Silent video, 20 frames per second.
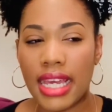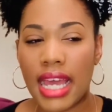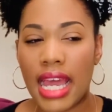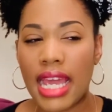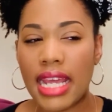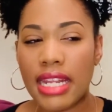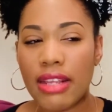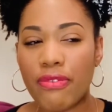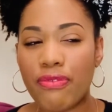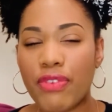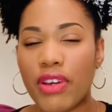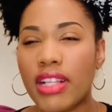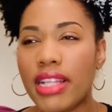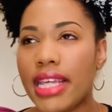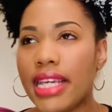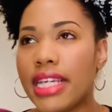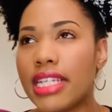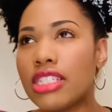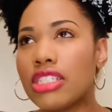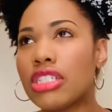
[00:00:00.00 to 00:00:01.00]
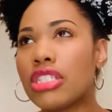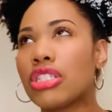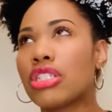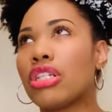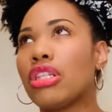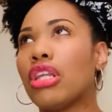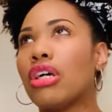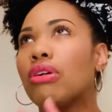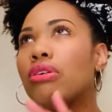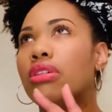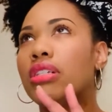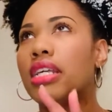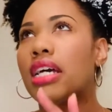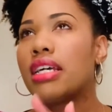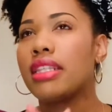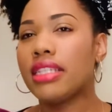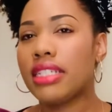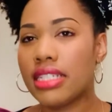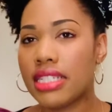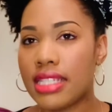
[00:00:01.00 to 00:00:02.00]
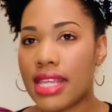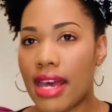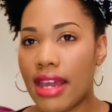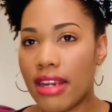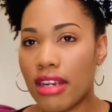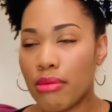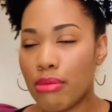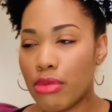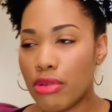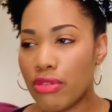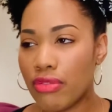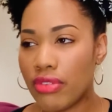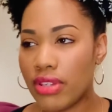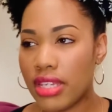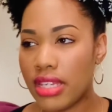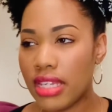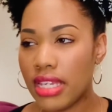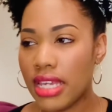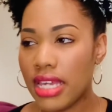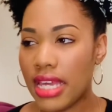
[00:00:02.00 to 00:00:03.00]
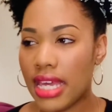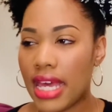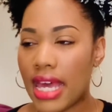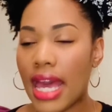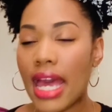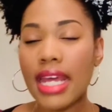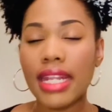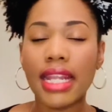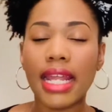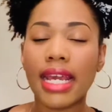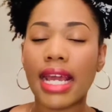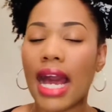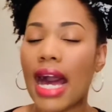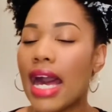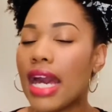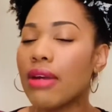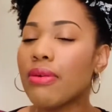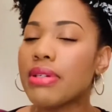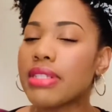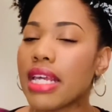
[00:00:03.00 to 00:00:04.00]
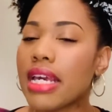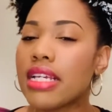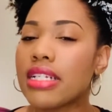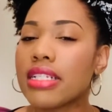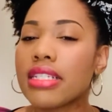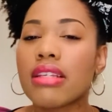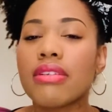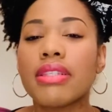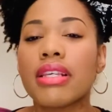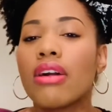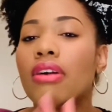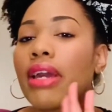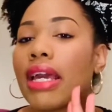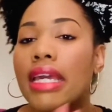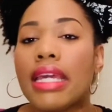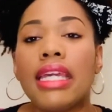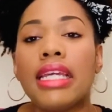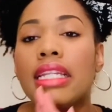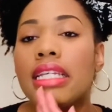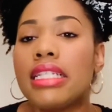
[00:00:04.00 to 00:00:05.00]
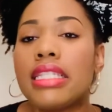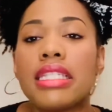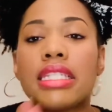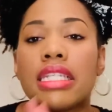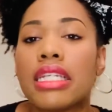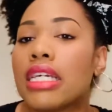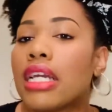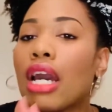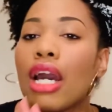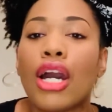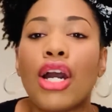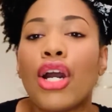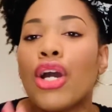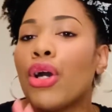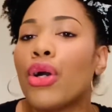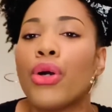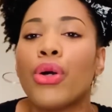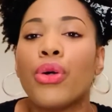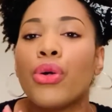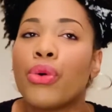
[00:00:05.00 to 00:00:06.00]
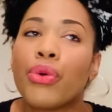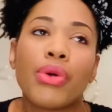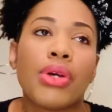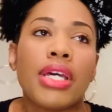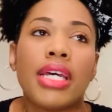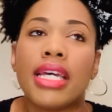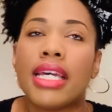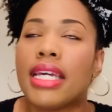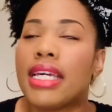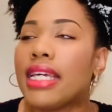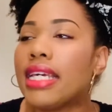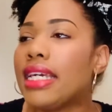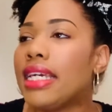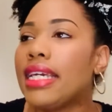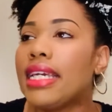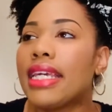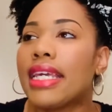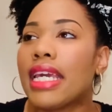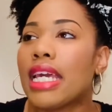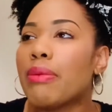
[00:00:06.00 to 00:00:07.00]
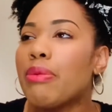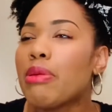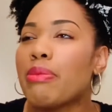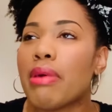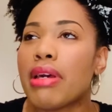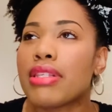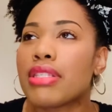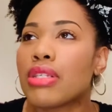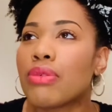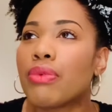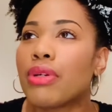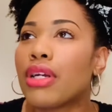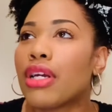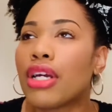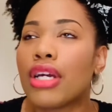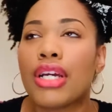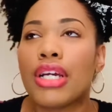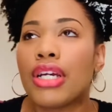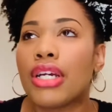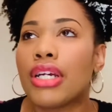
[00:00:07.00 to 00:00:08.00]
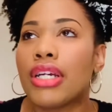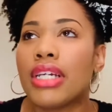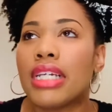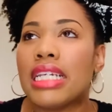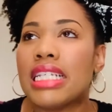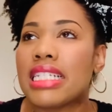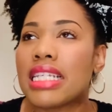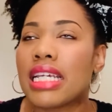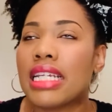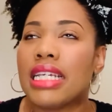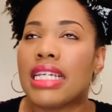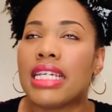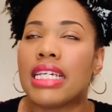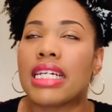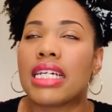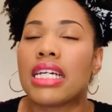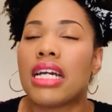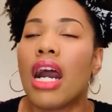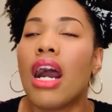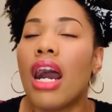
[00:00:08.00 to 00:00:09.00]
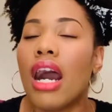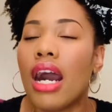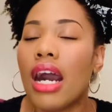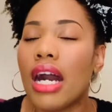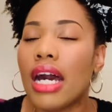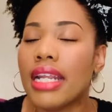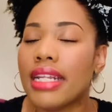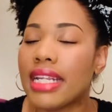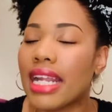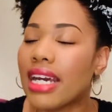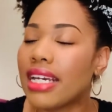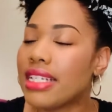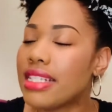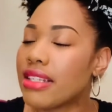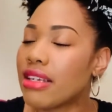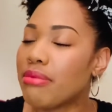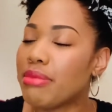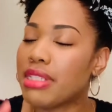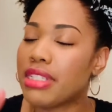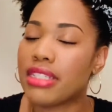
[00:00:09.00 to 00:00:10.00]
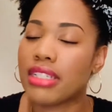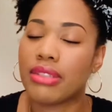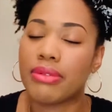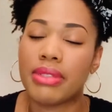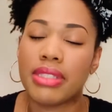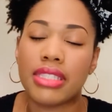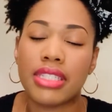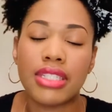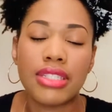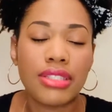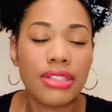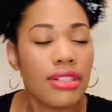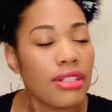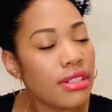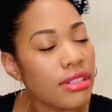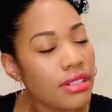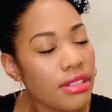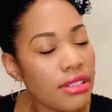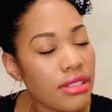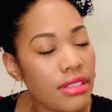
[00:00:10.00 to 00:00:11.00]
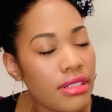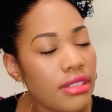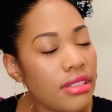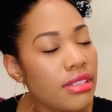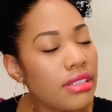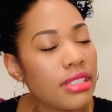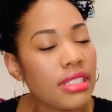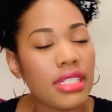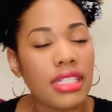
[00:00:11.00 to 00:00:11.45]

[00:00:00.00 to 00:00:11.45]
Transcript: And it felt like it just slowed down the entire movie. And like, I was anxious. I was like, okay, he needs to go. He can't be messing with her. He's gonna get caught. Now he's gonna be dealing with this girl.